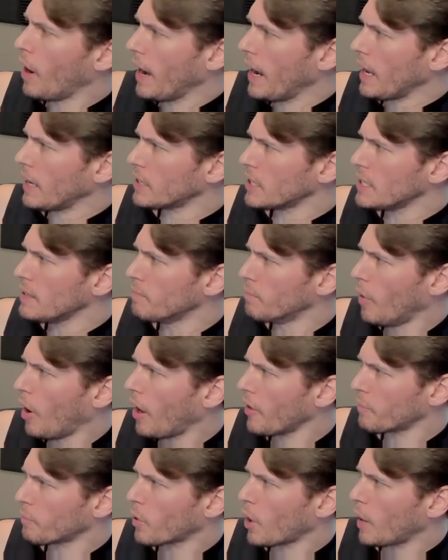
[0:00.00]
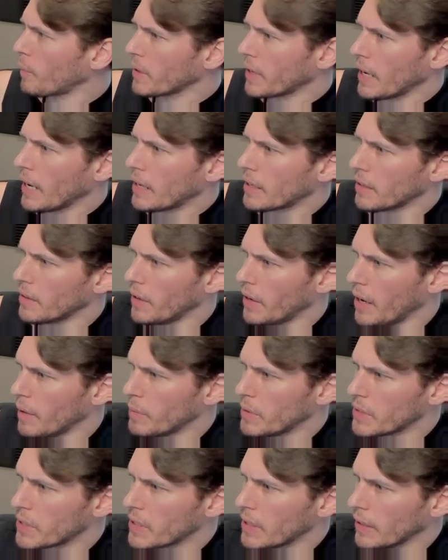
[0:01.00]
anti-moth propaganda that I've
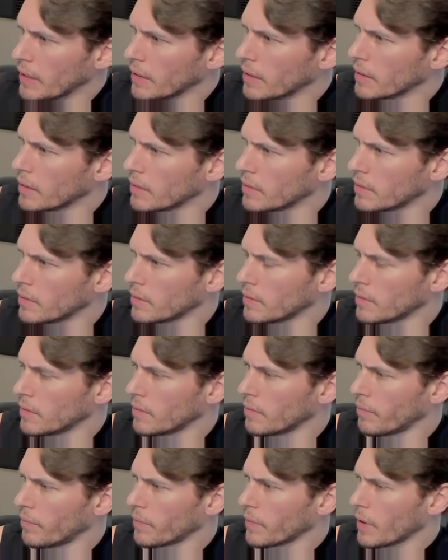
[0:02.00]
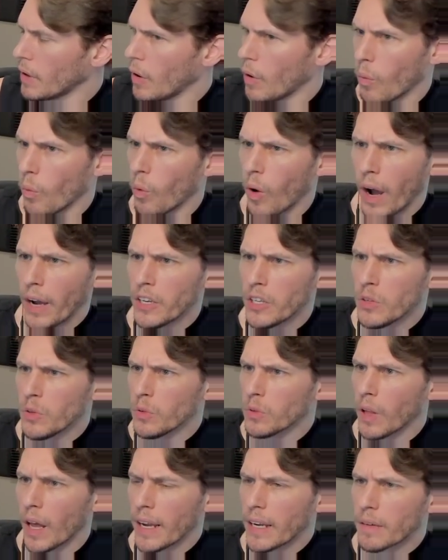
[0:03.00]
been seeing? Why do you
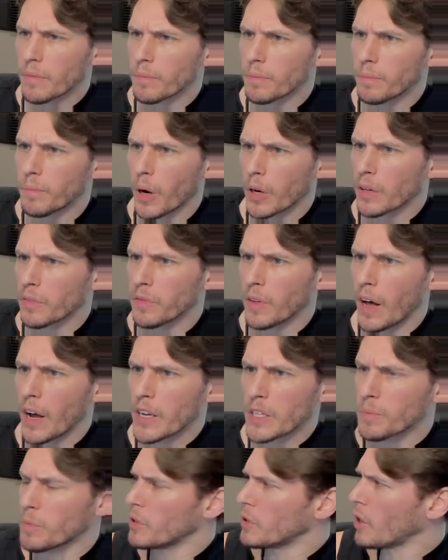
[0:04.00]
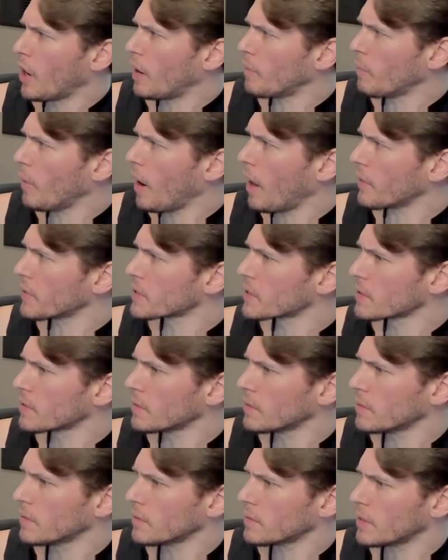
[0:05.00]
like butterflies but not moths?
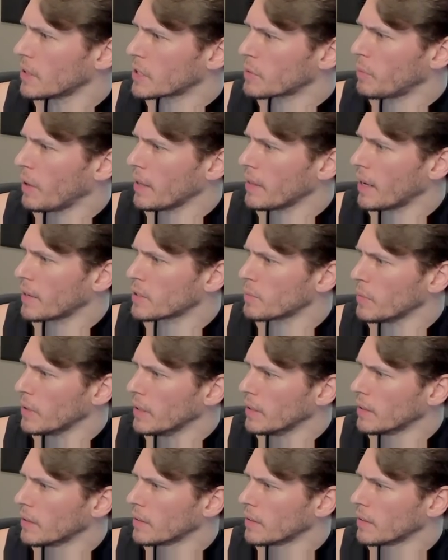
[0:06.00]
Explain that to me.